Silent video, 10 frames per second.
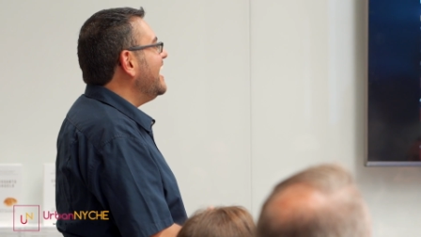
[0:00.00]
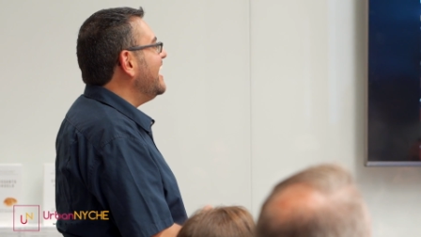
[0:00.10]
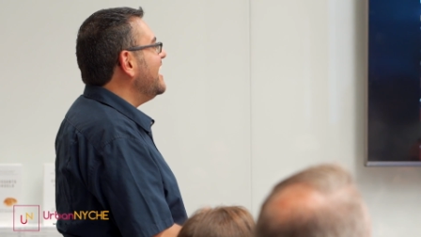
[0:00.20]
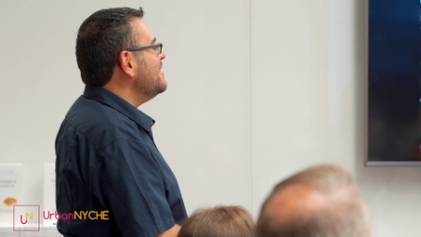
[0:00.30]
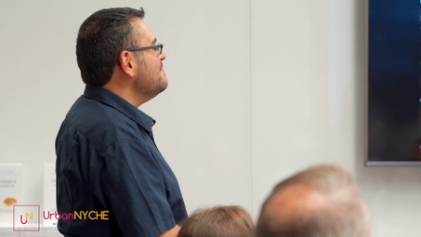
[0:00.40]

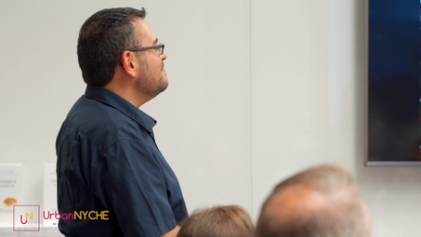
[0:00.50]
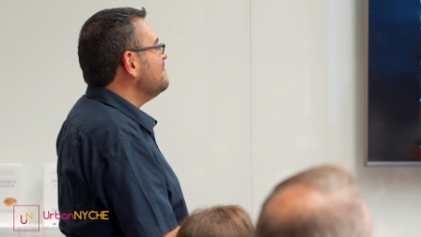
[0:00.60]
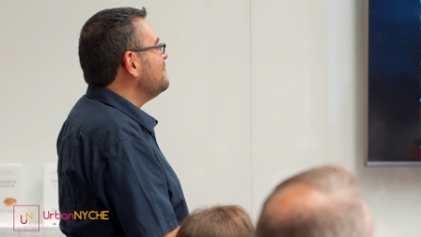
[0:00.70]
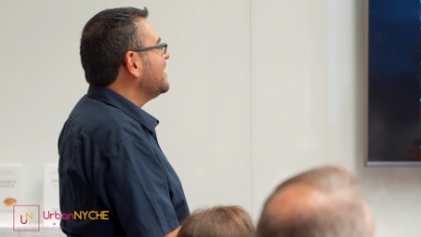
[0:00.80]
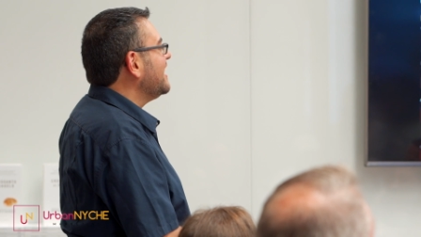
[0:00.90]
um,
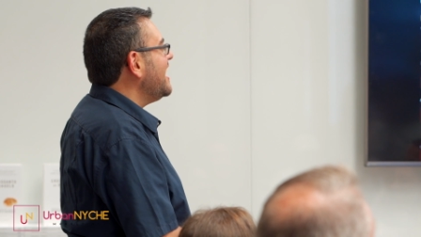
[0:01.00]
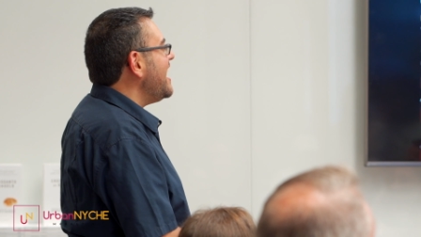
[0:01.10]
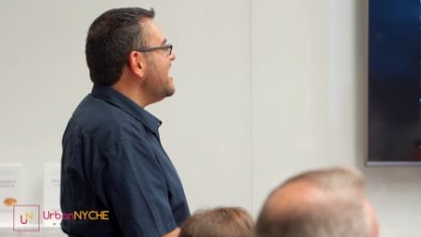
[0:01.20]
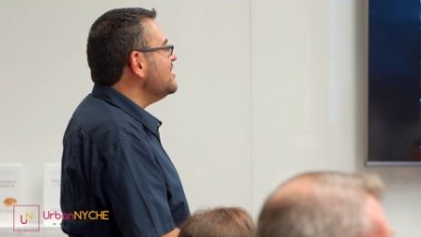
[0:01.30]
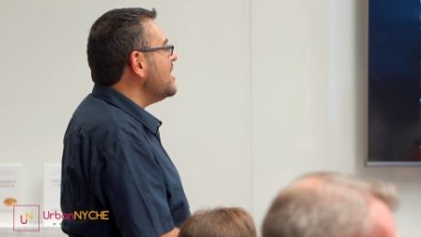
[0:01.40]

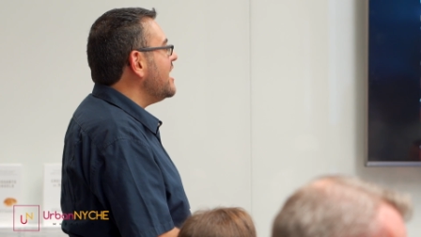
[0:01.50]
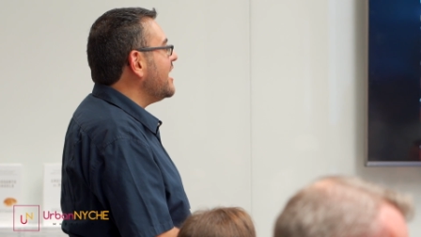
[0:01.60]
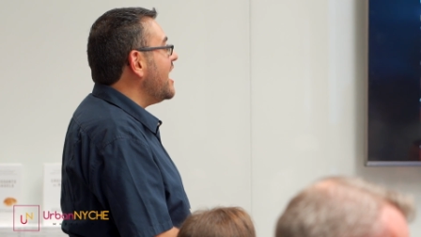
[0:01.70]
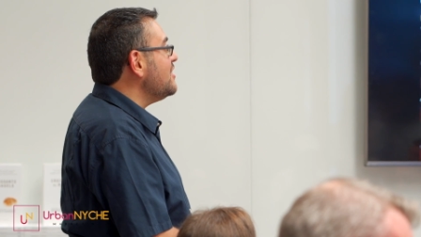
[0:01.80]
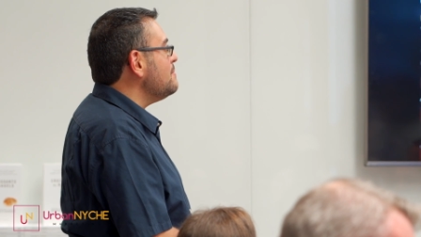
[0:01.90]
and, and I
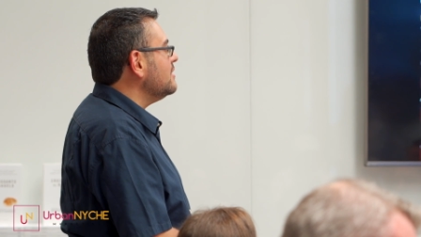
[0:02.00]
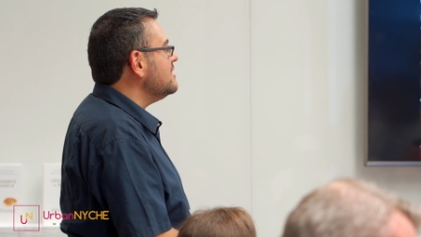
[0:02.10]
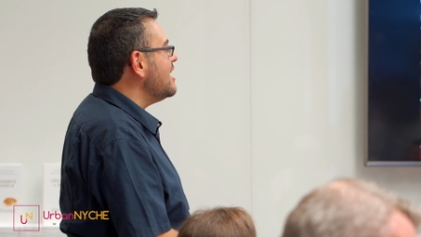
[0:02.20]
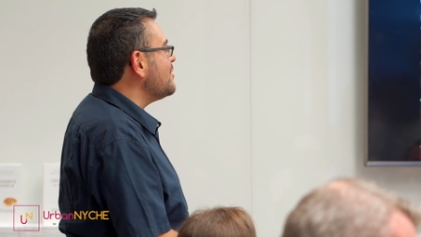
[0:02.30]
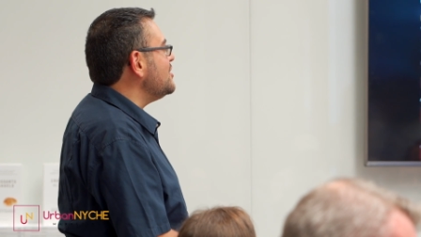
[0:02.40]
got them all
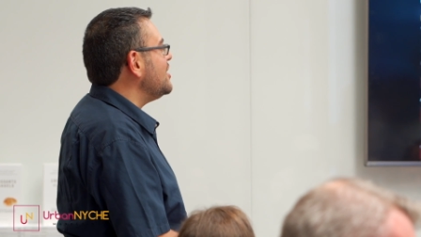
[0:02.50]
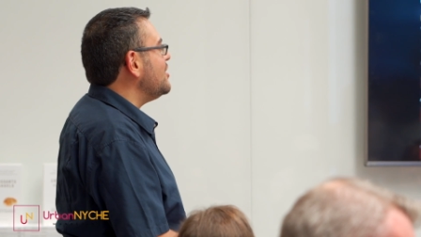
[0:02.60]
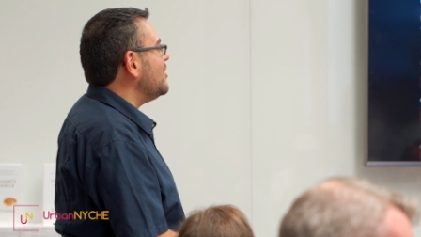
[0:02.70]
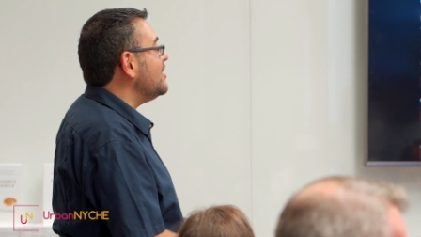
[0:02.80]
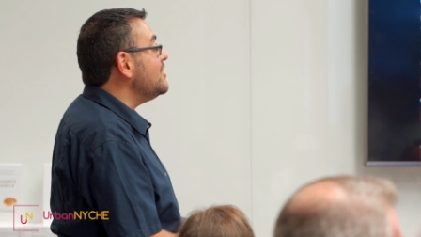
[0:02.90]
talking to each
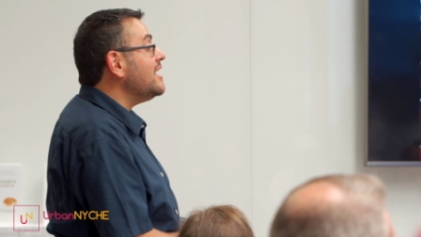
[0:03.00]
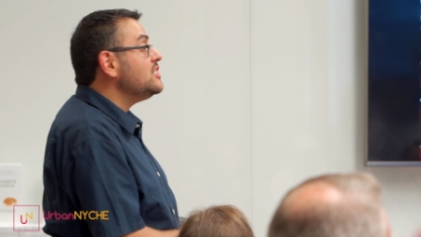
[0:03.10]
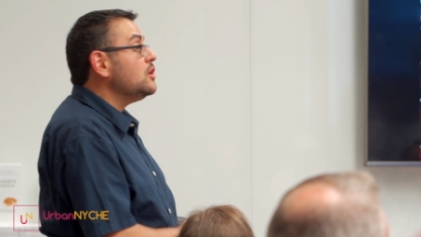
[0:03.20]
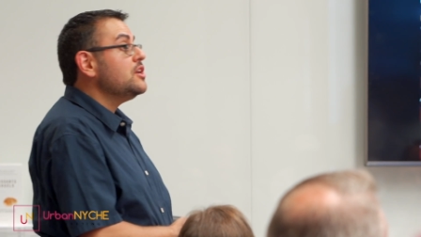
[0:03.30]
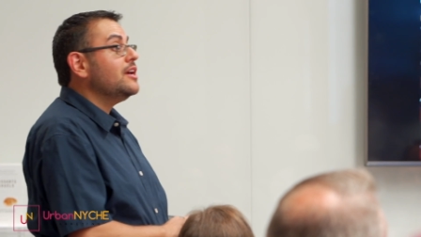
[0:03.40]
other. And
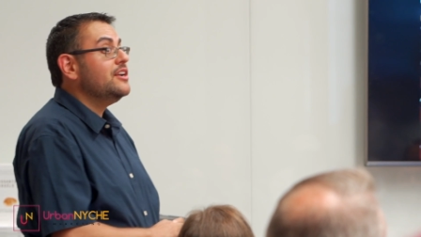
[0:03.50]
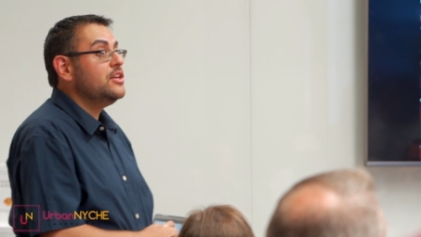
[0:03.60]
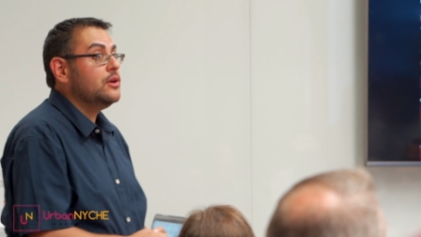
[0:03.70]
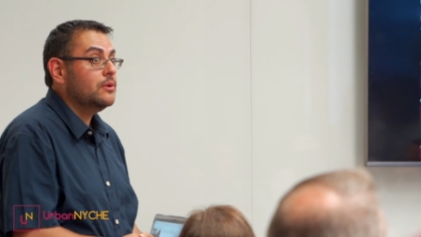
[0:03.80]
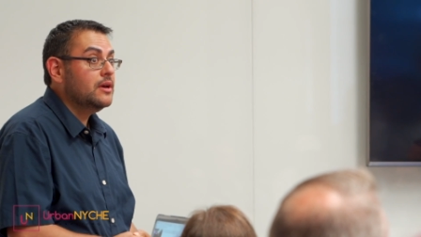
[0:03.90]
that's all you gotta
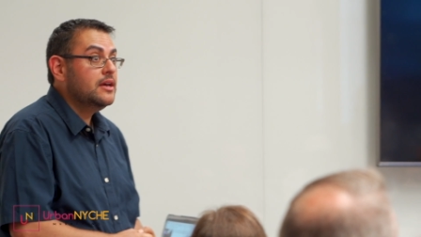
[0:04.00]
do.